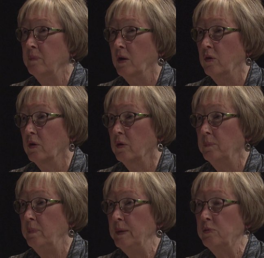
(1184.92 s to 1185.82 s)
or
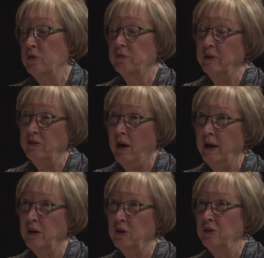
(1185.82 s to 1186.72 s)
people who have
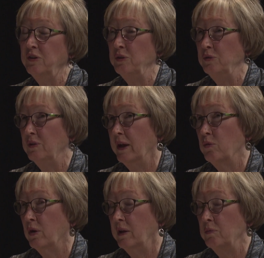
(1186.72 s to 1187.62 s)
retired who like
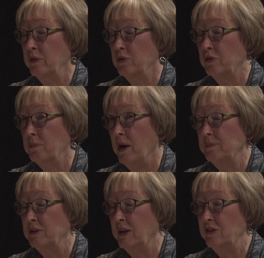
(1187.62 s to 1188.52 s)
working with an older
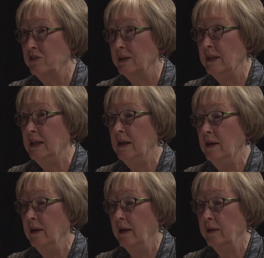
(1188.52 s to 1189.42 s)
population.
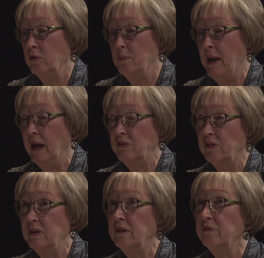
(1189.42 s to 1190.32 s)
And they'll match
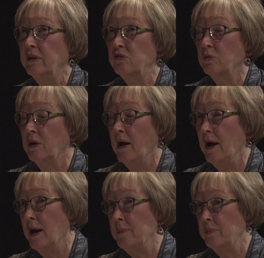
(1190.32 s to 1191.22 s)
an individual
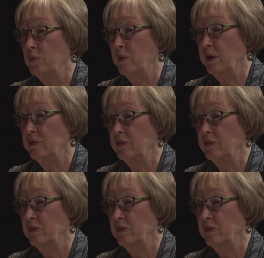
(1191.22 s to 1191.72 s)
up with